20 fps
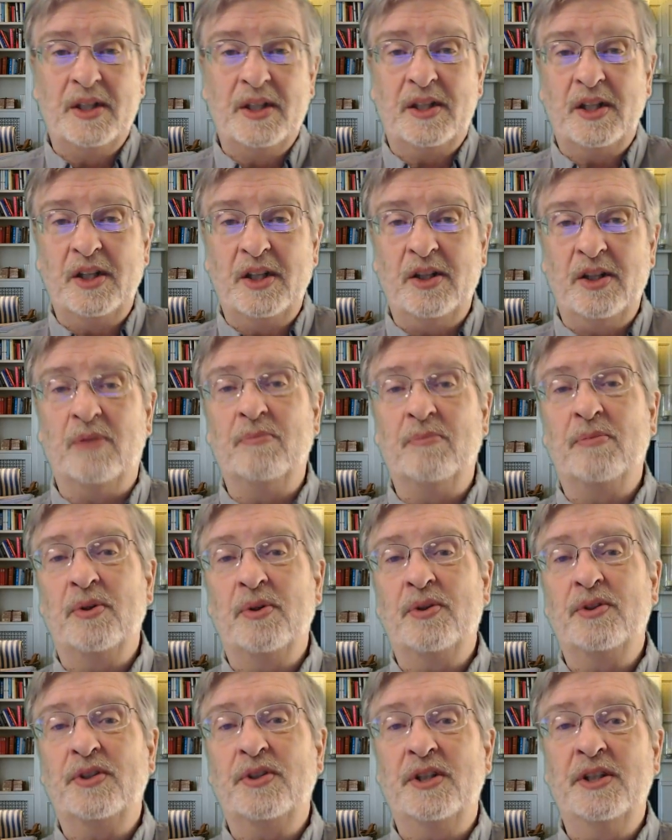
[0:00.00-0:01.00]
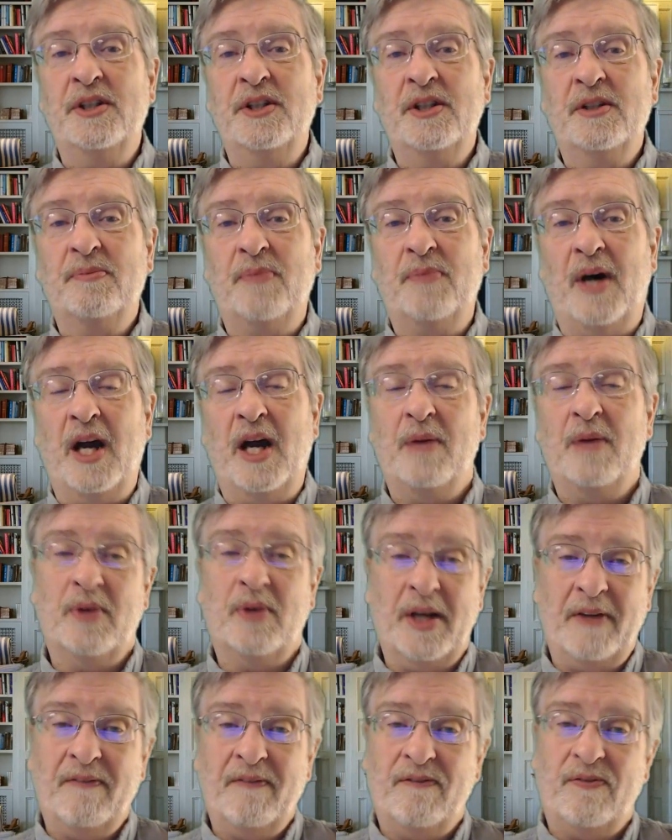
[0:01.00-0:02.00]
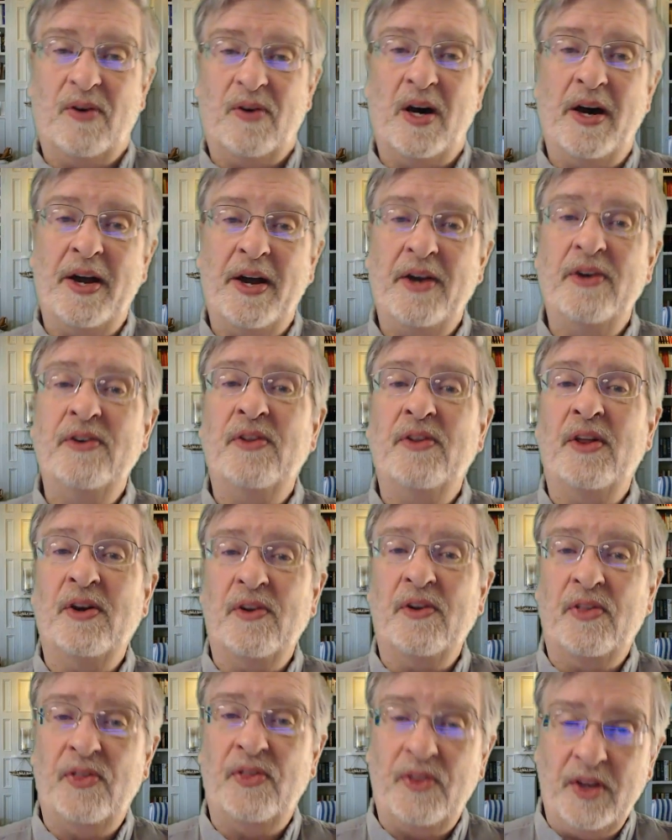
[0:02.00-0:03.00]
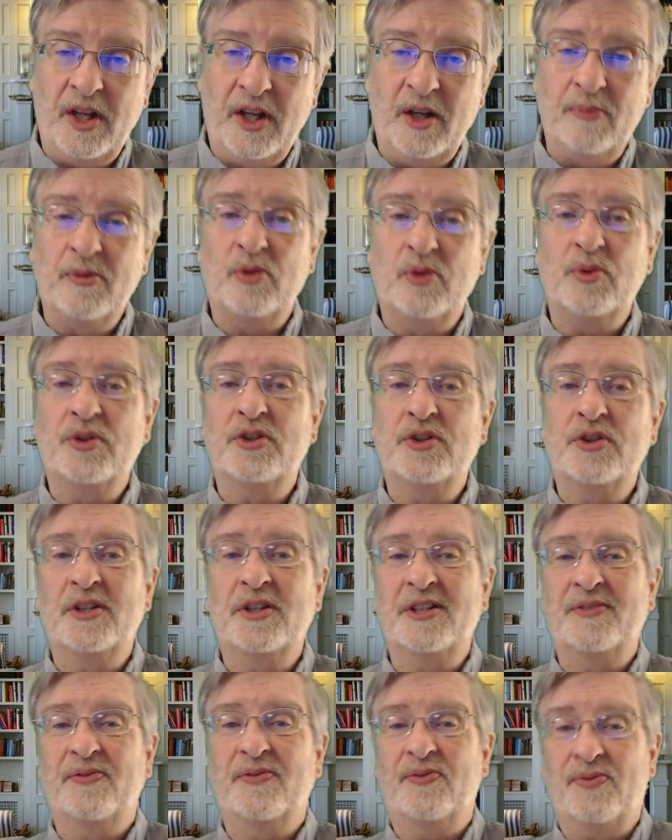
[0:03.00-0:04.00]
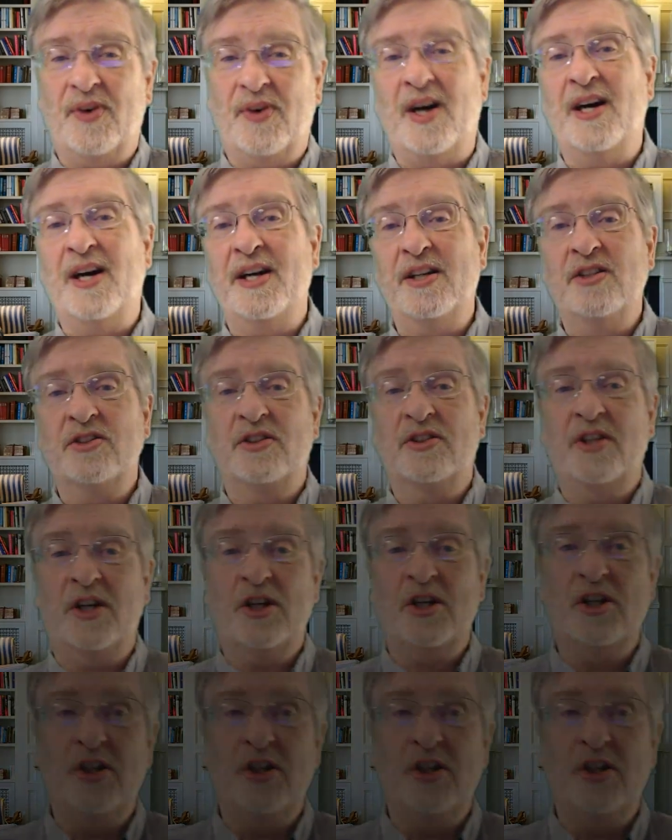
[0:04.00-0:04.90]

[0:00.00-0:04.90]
the numbers in the Bible and find their themes, which defines their